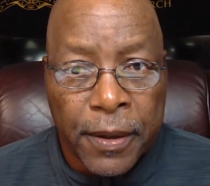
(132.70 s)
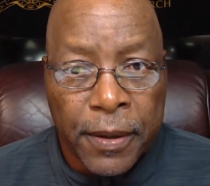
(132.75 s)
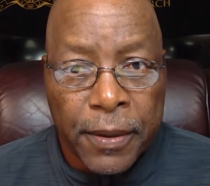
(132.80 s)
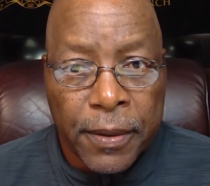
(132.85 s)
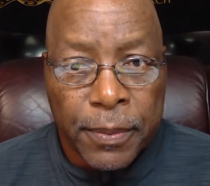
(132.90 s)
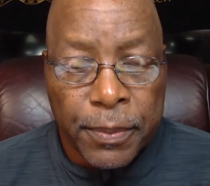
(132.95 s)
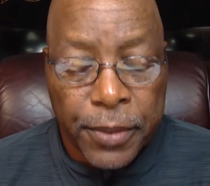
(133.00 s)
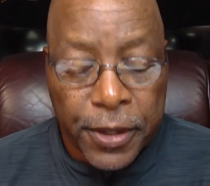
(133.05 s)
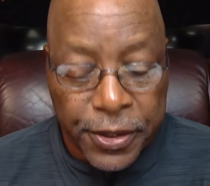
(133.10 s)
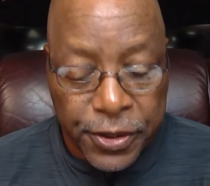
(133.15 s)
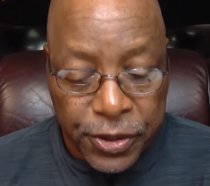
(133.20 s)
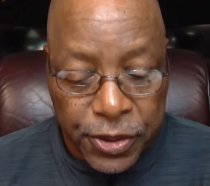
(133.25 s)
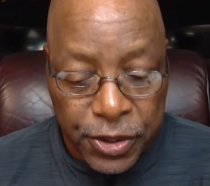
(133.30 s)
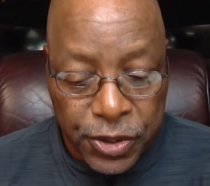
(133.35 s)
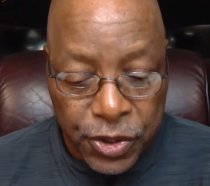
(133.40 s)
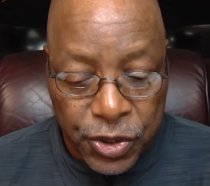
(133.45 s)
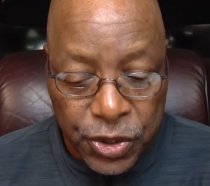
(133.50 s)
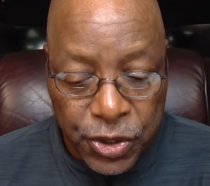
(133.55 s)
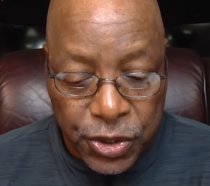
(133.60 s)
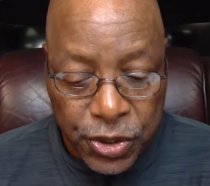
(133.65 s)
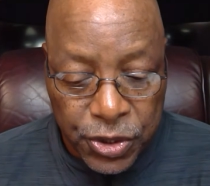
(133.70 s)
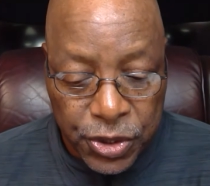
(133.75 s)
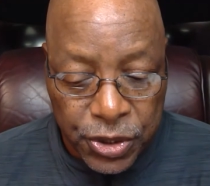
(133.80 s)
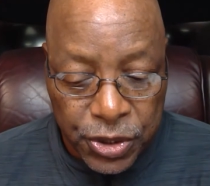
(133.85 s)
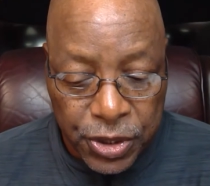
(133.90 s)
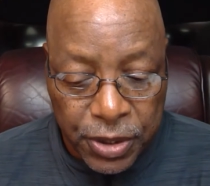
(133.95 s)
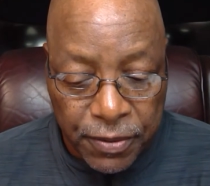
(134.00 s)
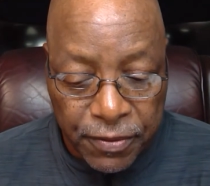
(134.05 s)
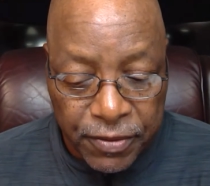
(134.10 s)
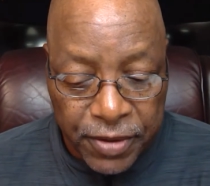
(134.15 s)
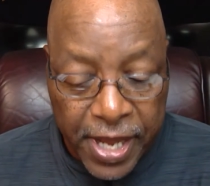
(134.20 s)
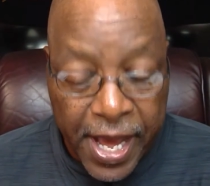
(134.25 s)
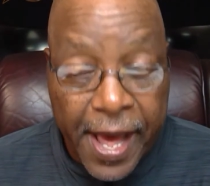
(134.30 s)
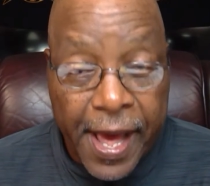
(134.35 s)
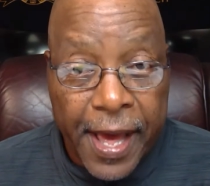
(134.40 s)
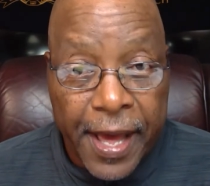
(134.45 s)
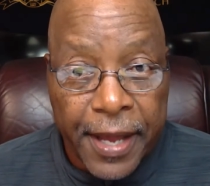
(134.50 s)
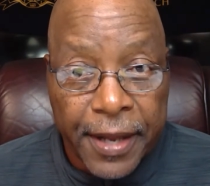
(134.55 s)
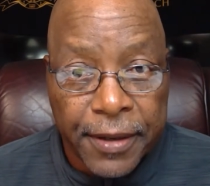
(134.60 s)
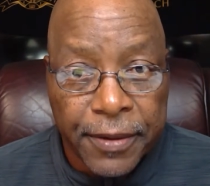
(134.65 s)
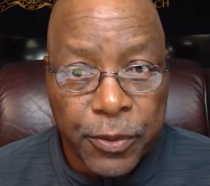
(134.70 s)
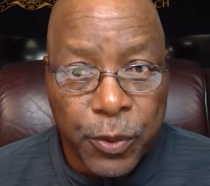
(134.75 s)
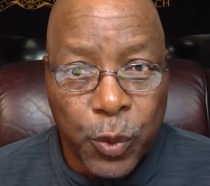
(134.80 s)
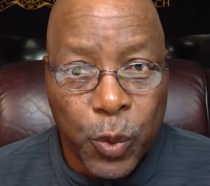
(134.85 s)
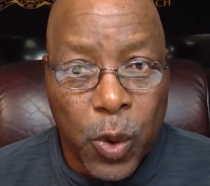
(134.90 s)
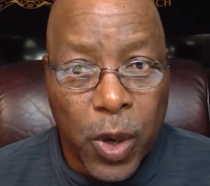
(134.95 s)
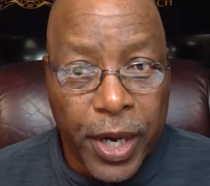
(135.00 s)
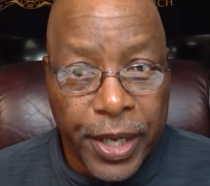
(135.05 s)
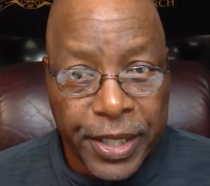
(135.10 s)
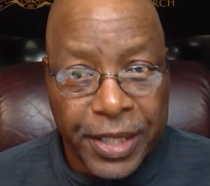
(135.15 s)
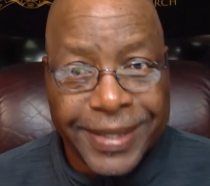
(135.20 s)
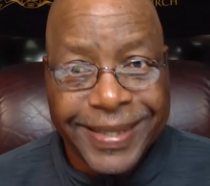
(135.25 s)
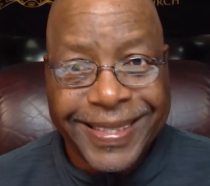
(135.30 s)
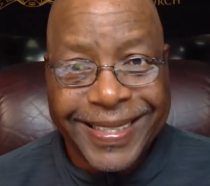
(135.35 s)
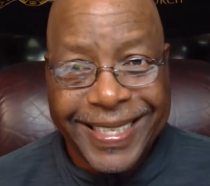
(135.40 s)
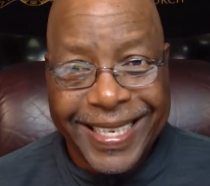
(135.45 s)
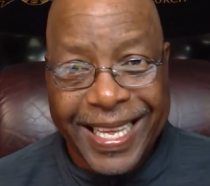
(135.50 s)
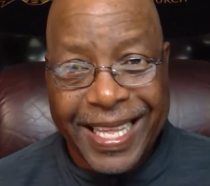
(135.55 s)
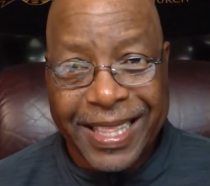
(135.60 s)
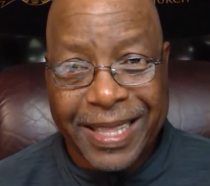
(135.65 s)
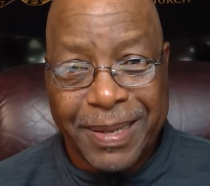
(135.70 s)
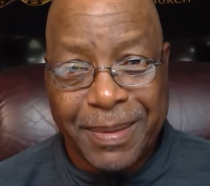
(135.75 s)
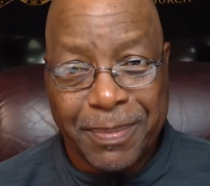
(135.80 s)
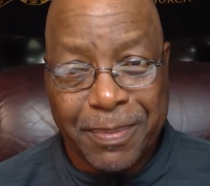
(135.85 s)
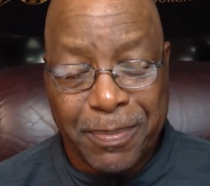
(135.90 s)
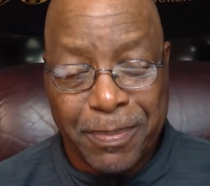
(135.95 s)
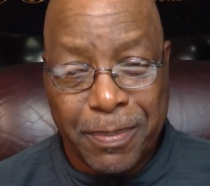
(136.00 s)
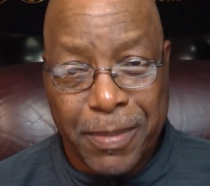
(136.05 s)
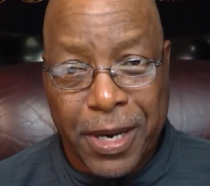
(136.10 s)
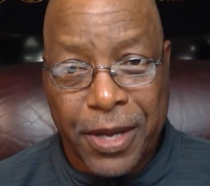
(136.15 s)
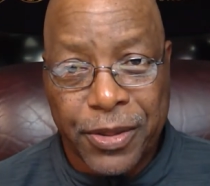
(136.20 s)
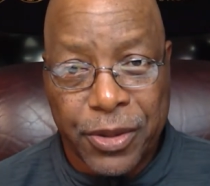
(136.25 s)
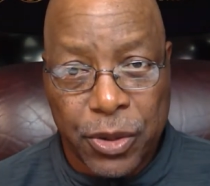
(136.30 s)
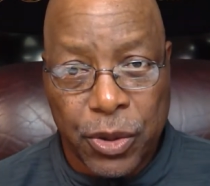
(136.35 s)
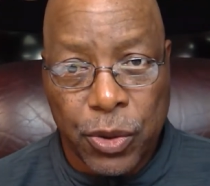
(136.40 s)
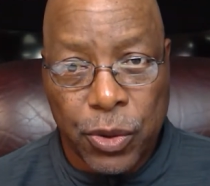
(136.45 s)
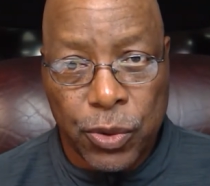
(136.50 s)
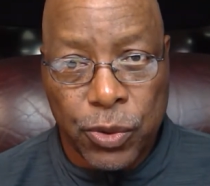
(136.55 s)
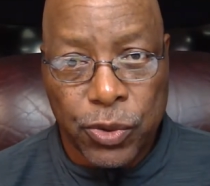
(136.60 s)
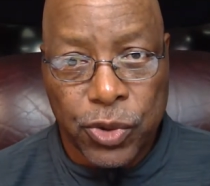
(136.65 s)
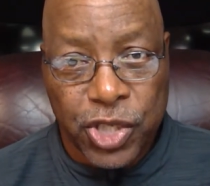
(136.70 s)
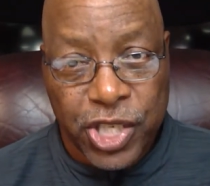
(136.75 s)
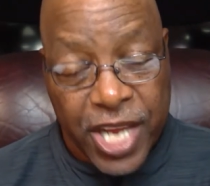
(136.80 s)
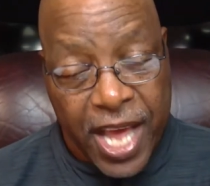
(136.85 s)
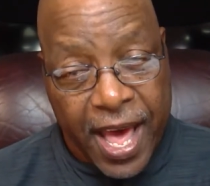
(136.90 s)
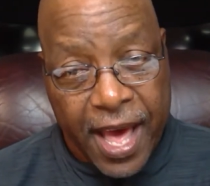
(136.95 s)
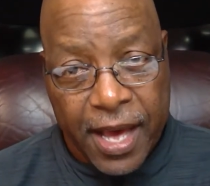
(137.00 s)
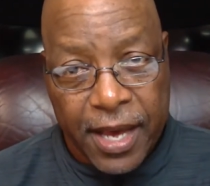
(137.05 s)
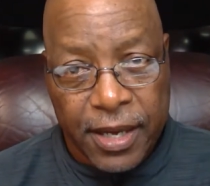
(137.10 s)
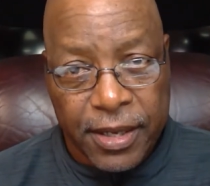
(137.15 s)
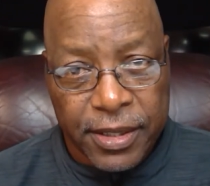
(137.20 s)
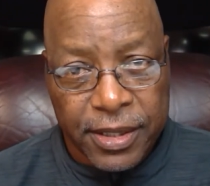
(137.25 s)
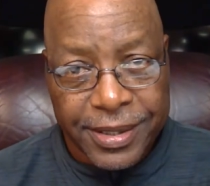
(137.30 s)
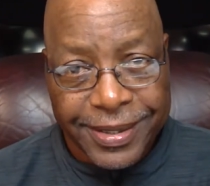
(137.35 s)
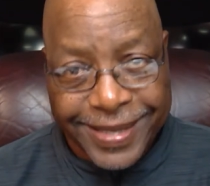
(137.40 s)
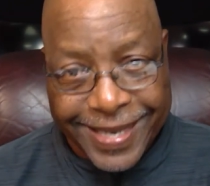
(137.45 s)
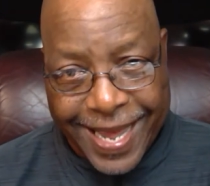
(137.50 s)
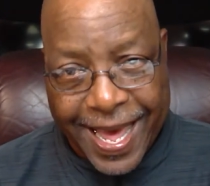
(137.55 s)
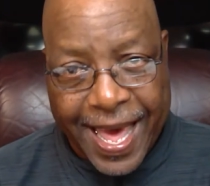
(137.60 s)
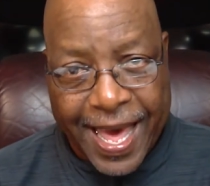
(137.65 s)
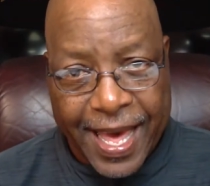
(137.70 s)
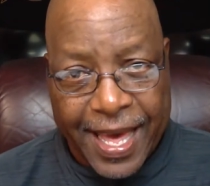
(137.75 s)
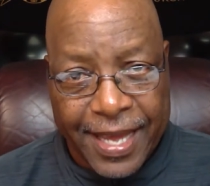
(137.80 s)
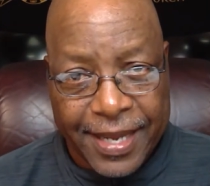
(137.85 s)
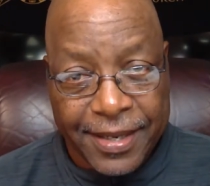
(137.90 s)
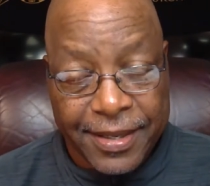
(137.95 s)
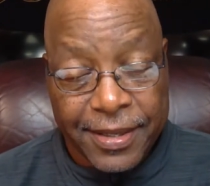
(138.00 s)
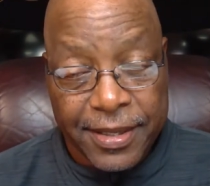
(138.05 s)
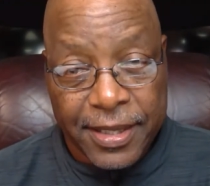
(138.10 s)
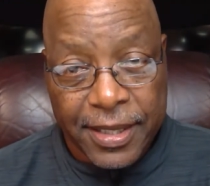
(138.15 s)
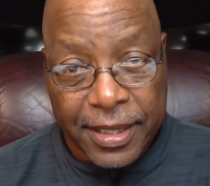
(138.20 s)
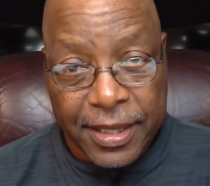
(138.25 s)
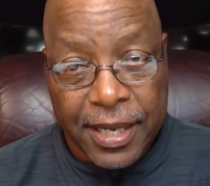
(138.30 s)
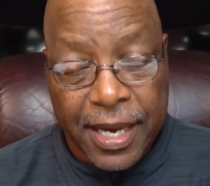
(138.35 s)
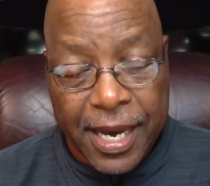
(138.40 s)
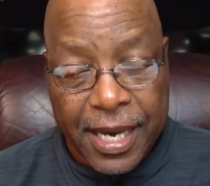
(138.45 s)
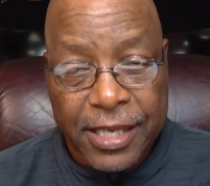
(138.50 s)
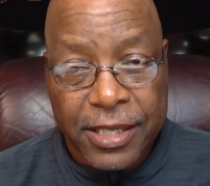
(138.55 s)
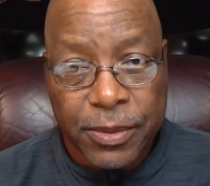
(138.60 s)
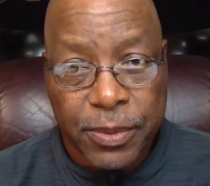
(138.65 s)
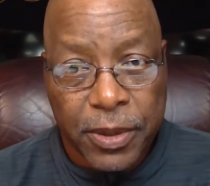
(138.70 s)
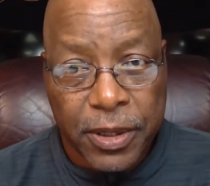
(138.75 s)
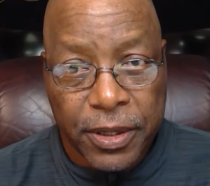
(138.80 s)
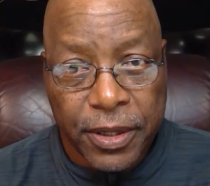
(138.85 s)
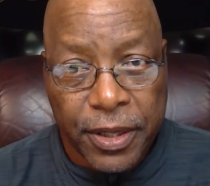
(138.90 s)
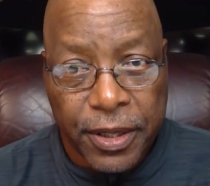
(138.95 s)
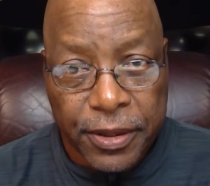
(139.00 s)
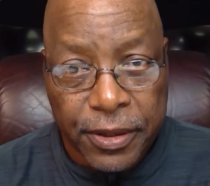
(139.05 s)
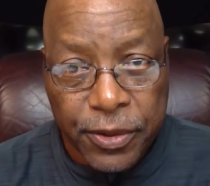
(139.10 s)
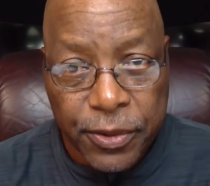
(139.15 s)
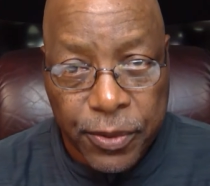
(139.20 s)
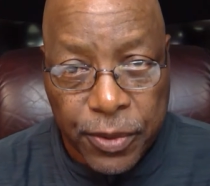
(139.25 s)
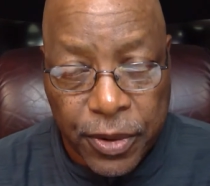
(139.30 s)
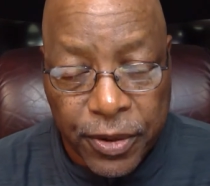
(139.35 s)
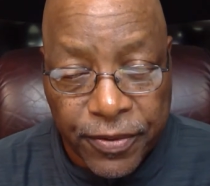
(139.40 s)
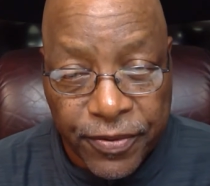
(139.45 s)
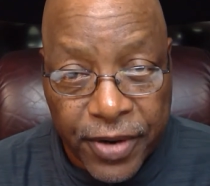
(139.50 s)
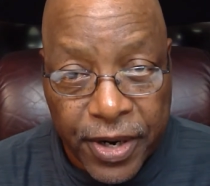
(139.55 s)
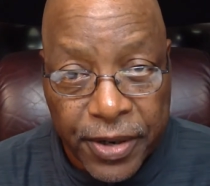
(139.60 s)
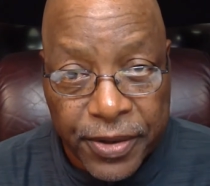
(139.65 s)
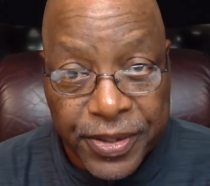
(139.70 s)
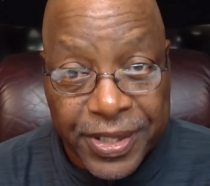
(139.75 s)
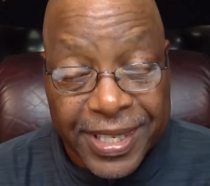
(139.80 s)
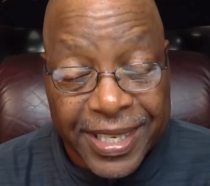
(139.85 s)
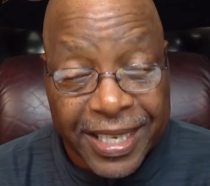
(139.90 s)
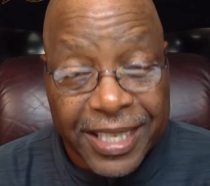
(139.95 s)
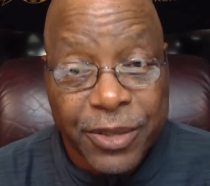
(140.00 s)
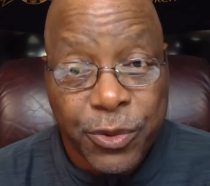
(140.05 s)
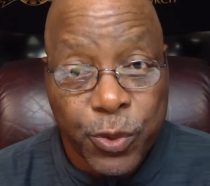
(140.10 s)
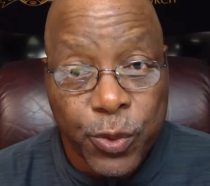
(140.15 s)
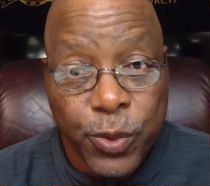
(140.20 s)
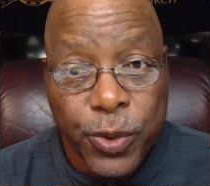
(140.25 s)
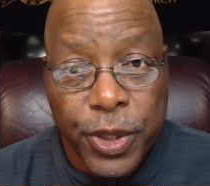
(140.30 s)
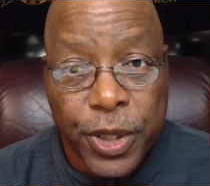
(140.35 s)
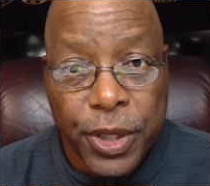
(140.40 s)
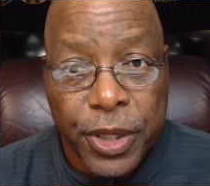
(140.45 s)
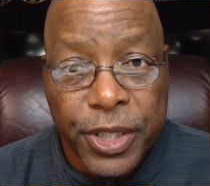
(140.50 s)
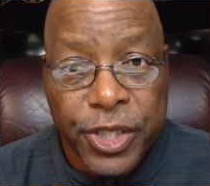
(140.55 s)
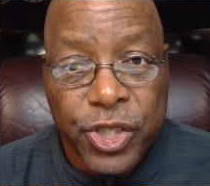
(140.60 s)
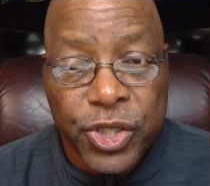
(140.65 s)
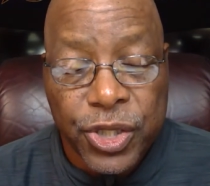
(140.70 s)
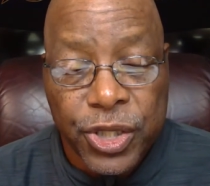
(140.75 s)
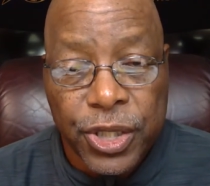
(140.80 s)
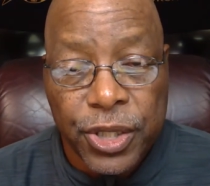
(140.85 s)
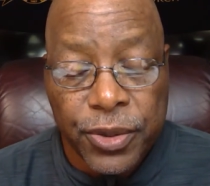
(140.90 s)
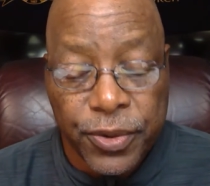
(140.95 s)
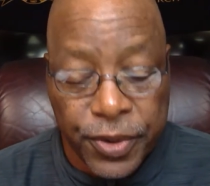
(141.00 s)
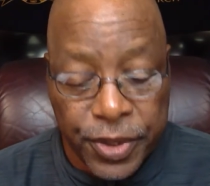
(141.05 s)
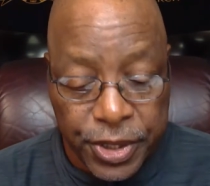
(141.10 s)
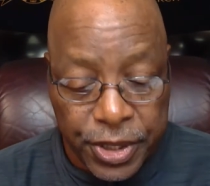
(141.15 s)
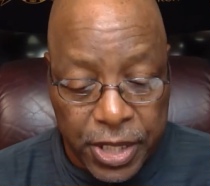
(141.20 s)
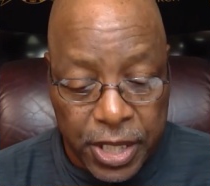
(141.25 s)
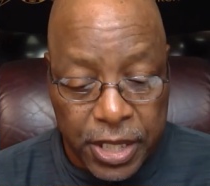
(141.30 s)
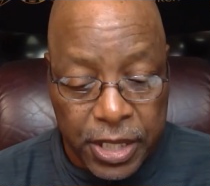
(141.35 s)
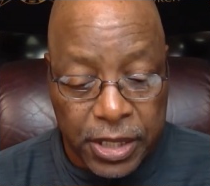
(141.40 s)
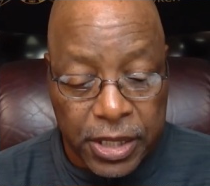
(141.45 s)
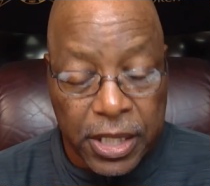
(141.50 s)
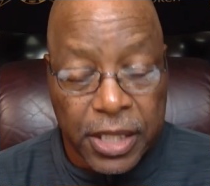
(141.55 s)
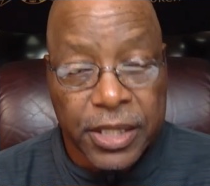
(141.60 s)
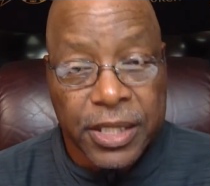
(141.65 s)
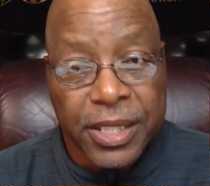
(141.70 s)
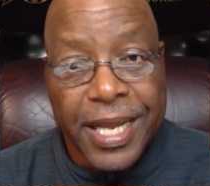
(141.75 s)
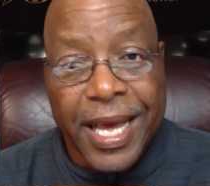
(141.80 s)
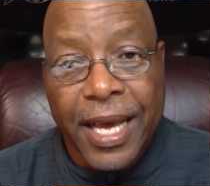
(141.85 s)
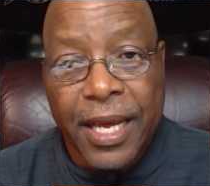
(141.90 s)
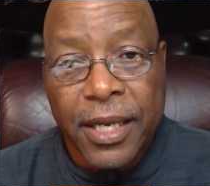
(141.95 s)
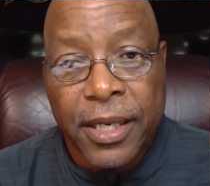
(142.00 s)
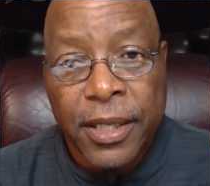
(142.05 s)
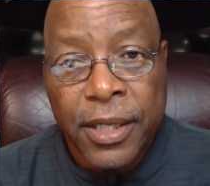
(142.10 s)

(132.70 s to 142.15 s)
brothers and sisters have died. One 10-month-old child died in the hospital of the coronavirus. It's real, it's serious, and it does not